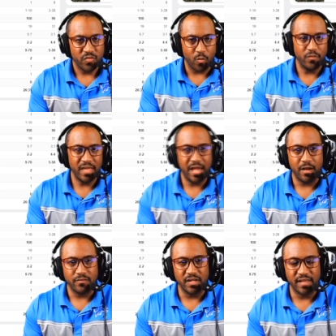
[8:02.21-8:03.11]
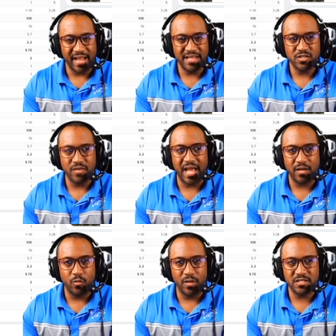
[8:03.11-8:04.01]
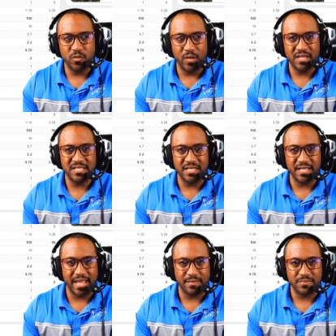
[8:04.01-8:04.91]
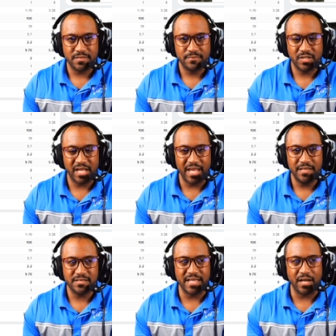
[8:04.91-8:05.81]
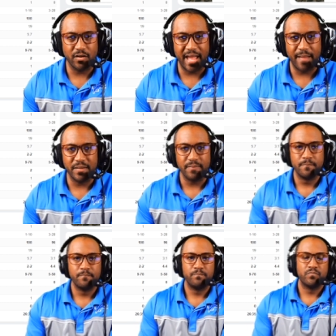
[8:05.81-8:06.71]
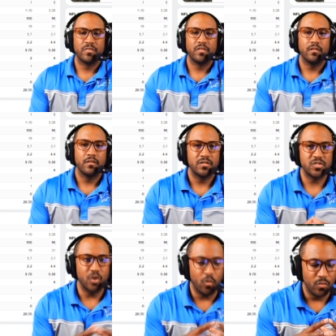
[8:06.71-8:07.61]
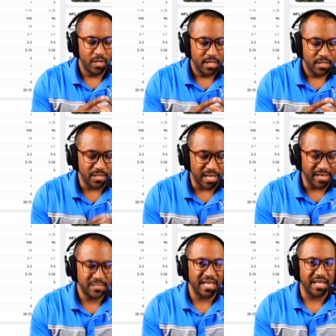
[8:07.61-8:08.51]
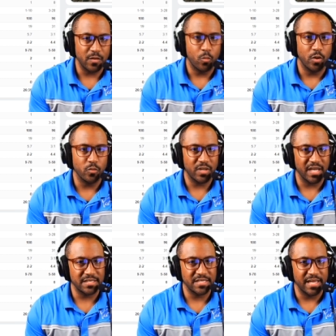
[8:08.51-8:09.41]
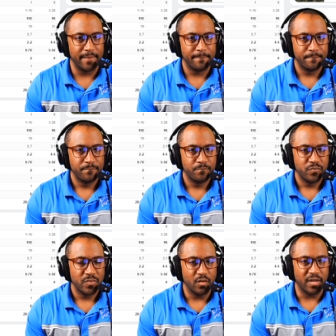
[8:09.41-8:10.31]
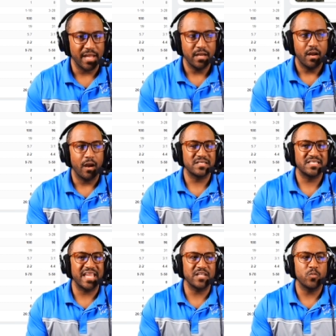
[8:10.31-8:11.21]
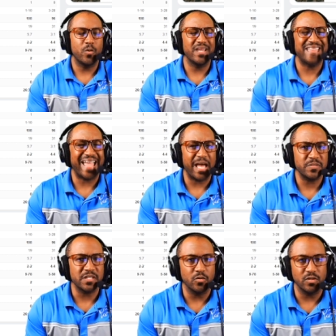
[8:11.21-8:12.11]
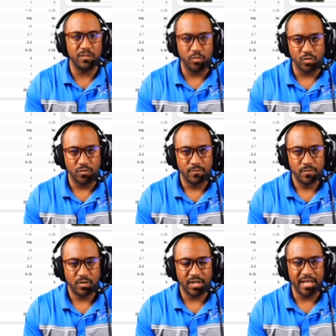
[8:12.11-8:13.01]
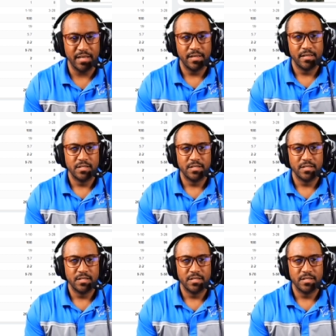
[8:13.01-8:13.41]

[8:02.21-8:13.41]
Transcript: Throw that out. The Lions are not going to win 10 games, okay? It's not going to happen. So you got to take it one week at a time. Okay? Our schedule is absolutely brutal, okay?